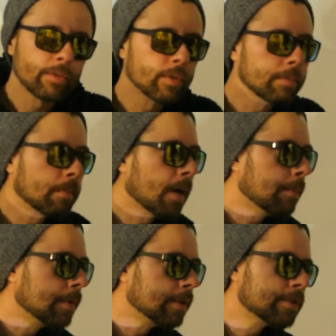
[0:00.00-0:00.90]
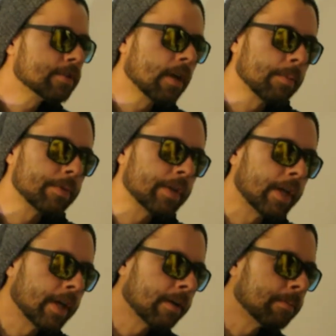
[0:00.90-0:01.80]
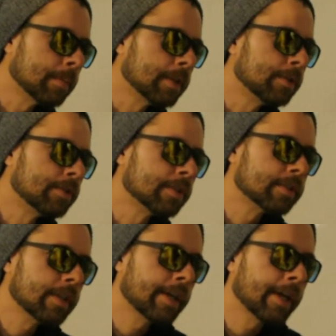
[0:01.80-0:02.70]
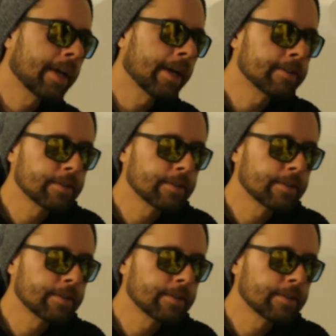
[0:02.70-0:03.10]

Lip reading: remember something, but you just can't.